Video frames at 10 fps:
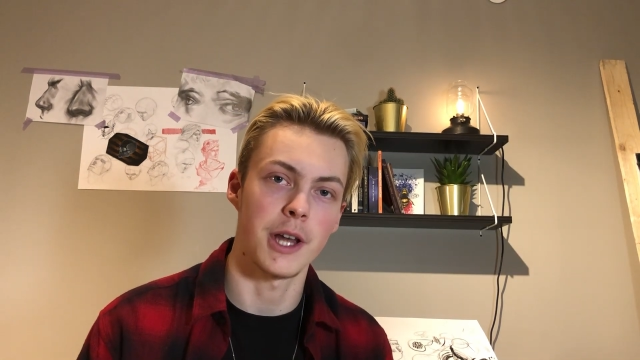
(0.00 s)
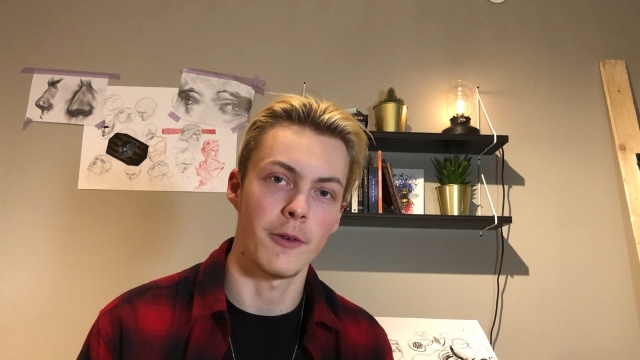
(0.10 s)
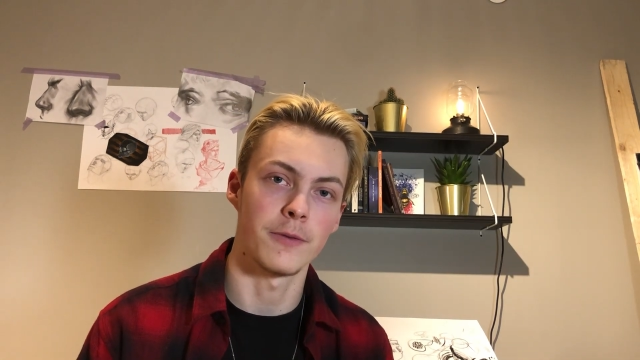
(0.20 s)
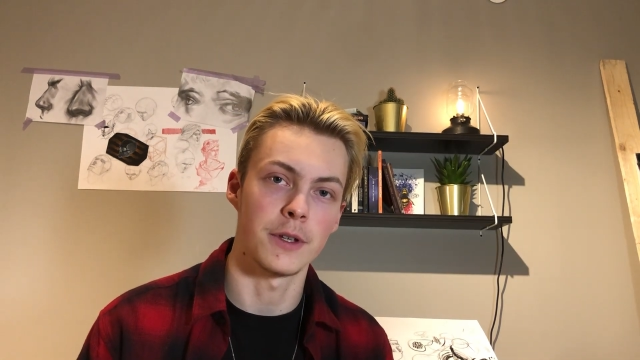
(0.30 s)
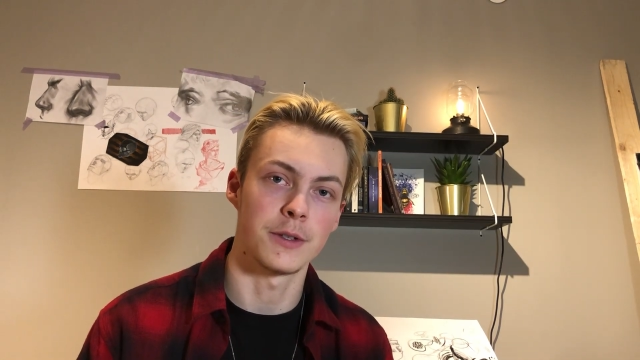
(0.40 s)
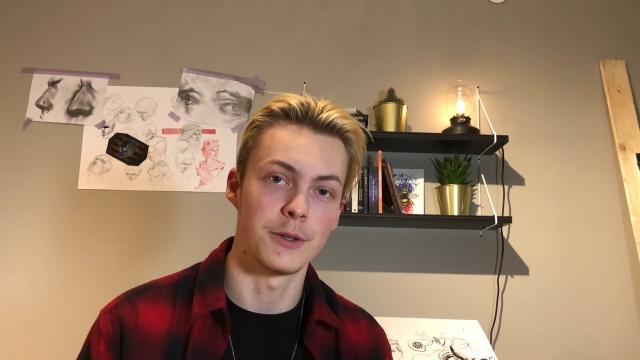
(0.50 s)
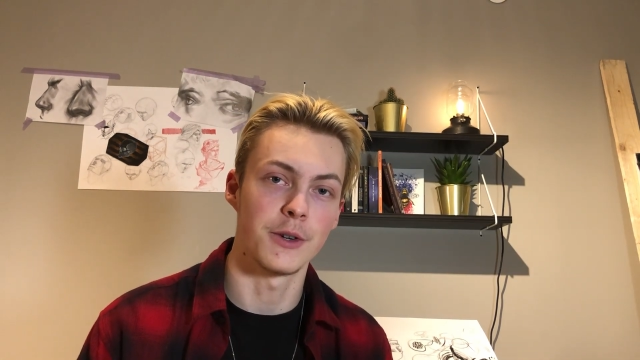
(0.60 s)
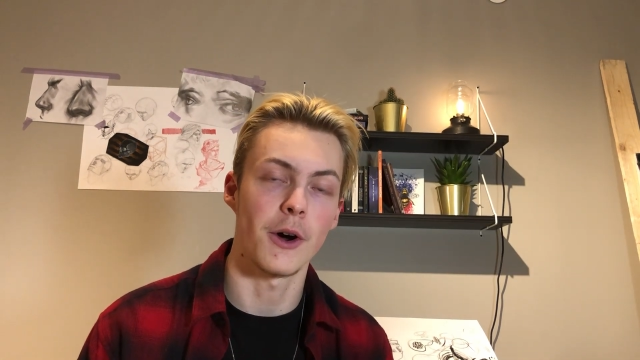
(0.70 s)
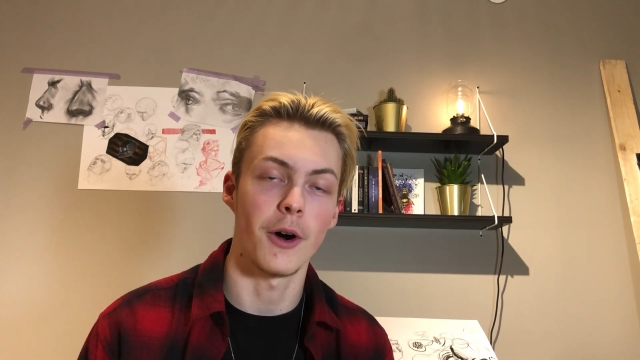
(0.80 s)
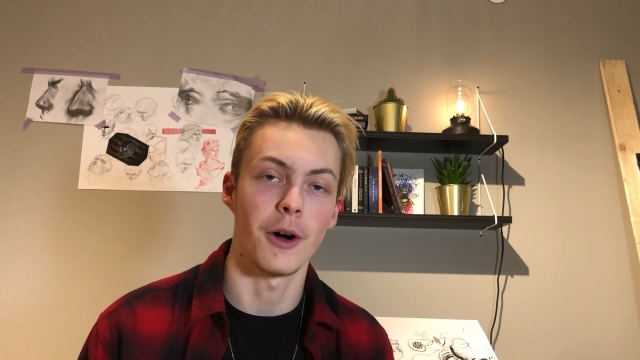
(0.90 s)
loved to
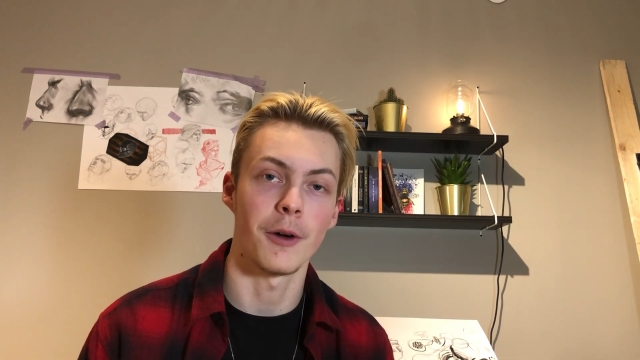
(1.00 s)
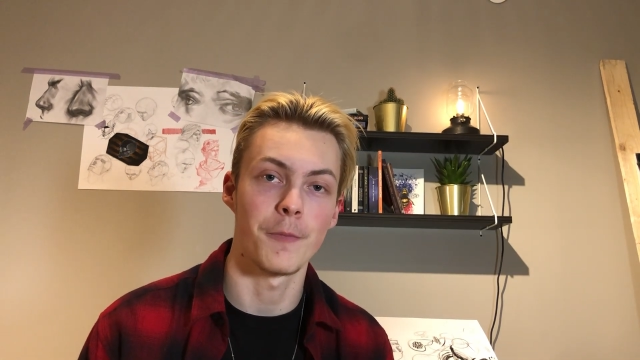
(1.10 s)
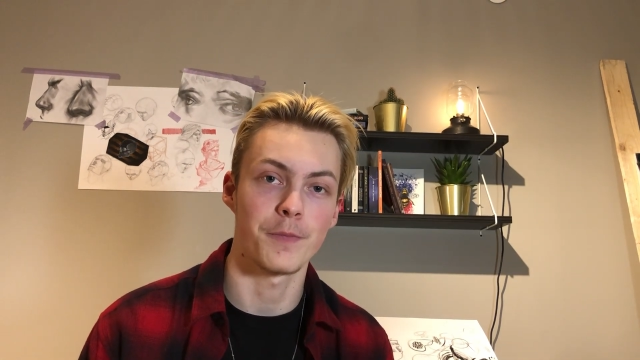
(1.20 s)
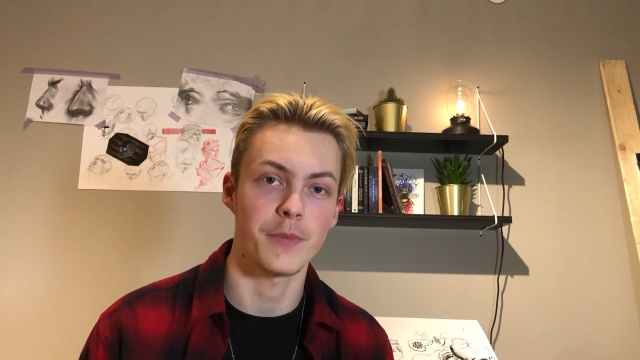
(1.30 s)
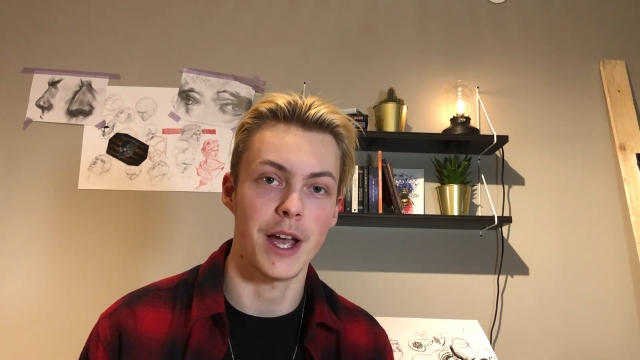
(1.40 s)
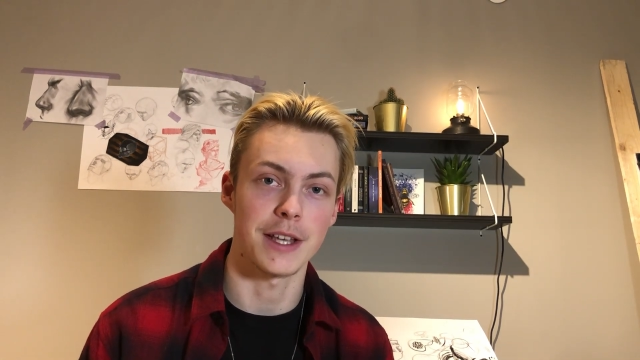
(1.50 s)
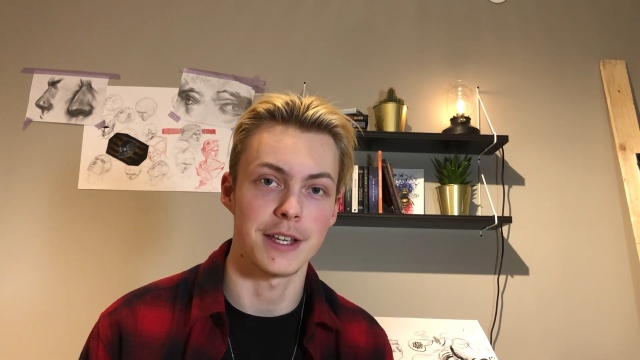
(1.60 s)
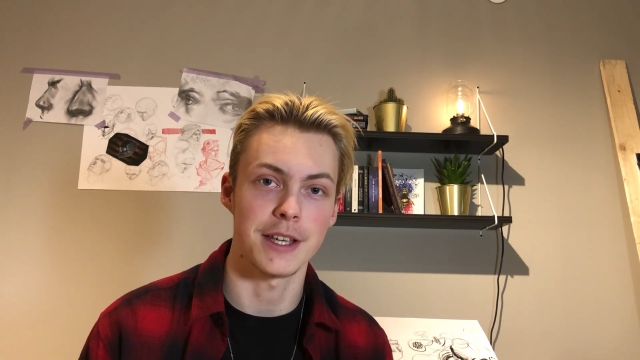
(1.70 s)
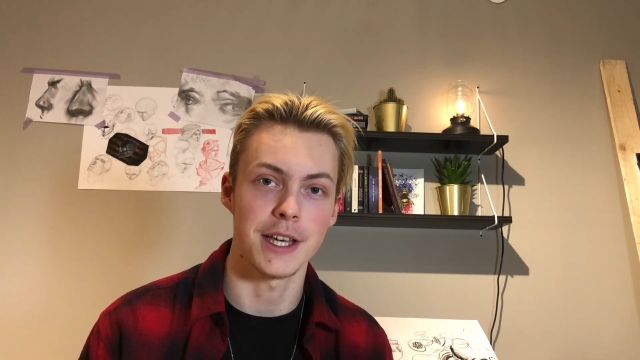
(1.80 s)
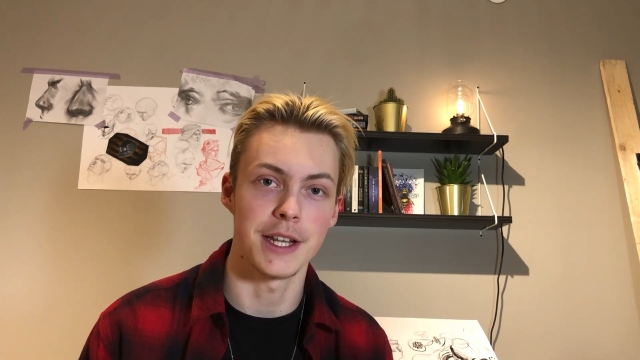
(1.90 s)
draw as
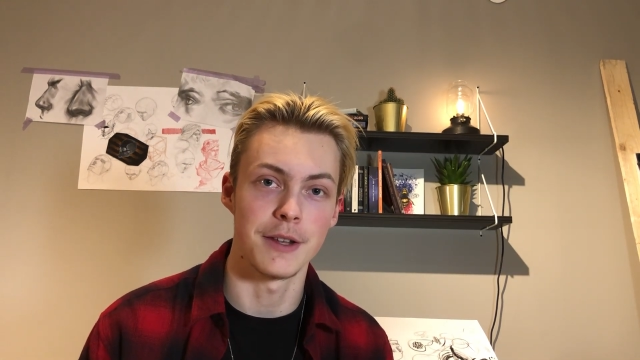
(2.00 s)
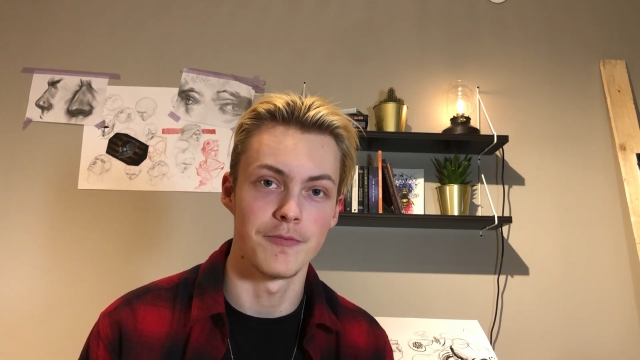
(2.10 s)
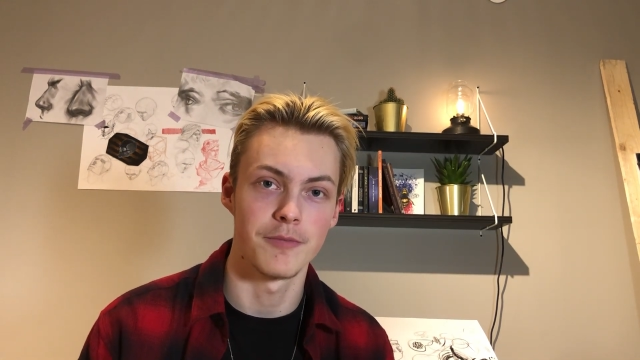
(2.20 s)
a kid.